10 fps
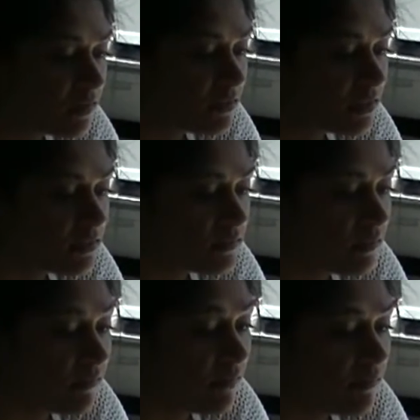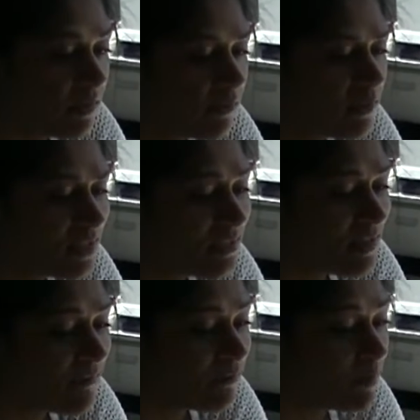$625. And of course, that
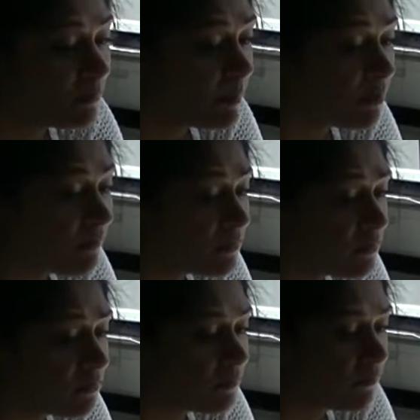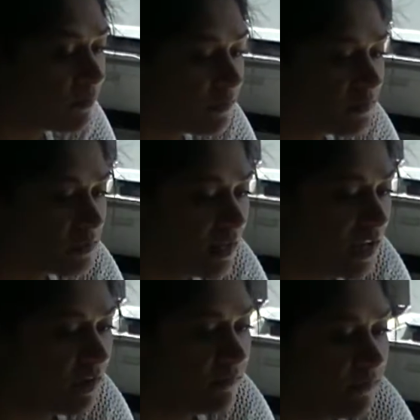$701, remember, after the third and fourth, is going to
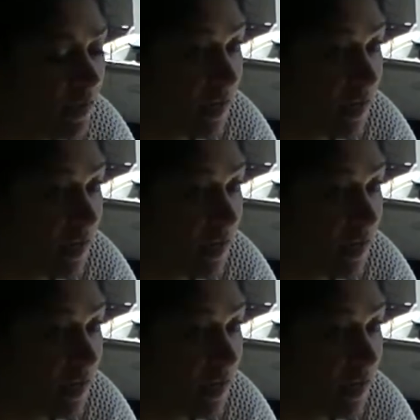have that